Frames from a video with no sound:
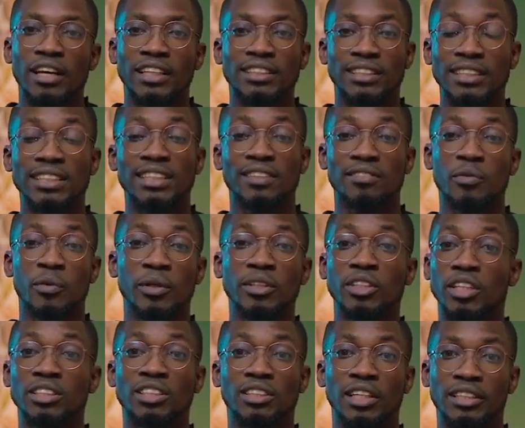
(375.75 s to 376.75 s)
extensively
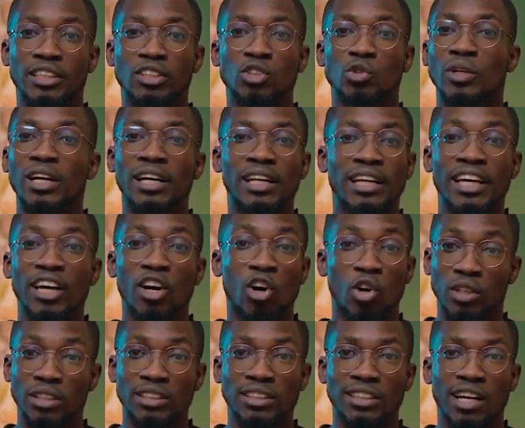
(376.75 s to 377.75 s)
retouch it later to clear
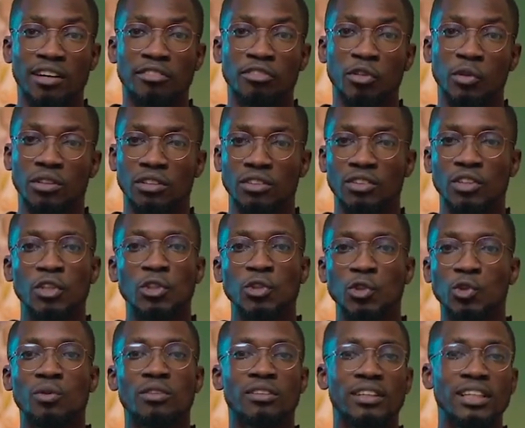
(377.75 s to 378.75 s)
all the scaffolding.
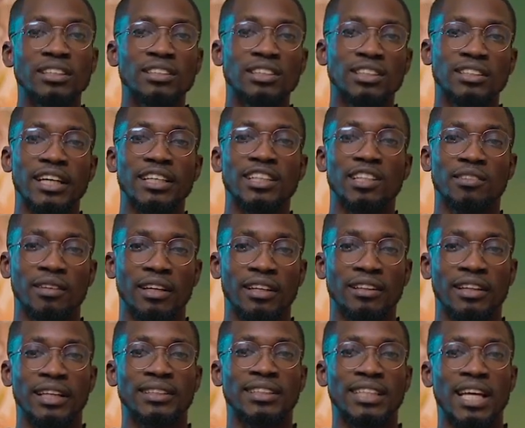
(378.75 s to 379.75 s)
So this is like
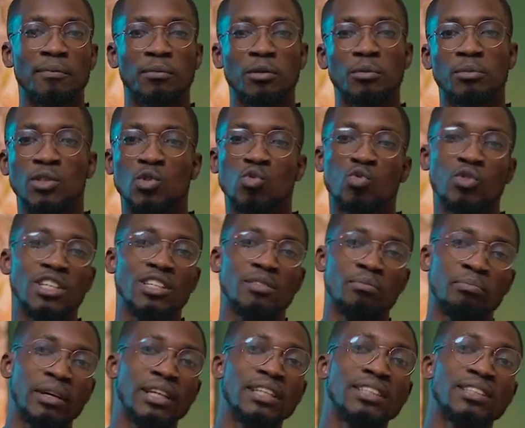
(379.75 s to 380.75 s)
the example between
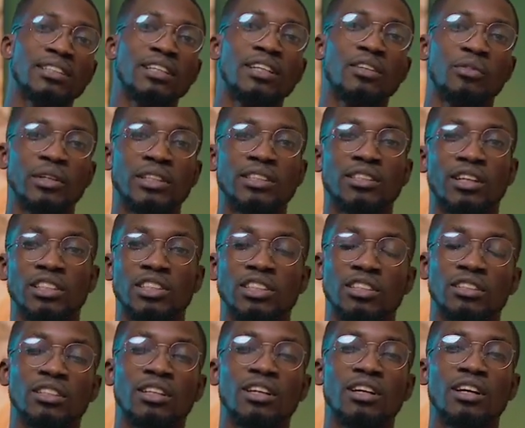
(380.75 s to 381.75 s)
basic
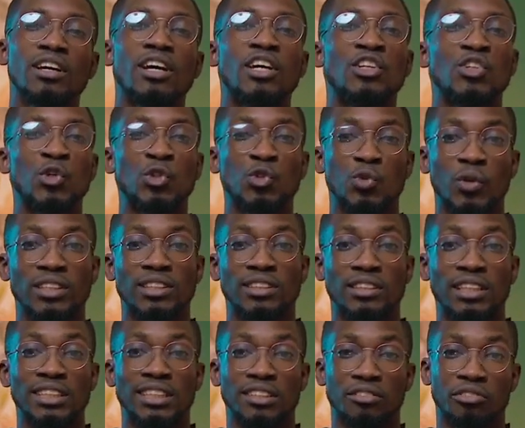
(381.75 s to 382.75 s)
retouching and also
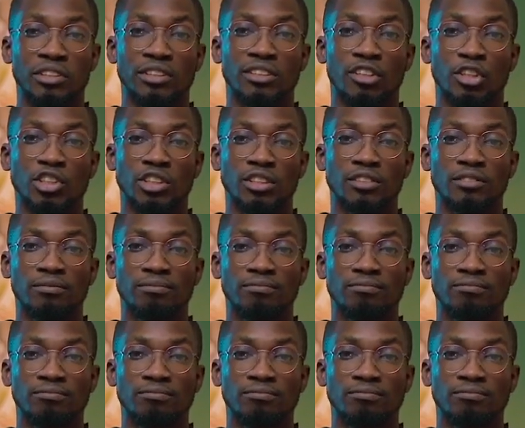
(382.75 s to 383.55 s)
extensive retouching.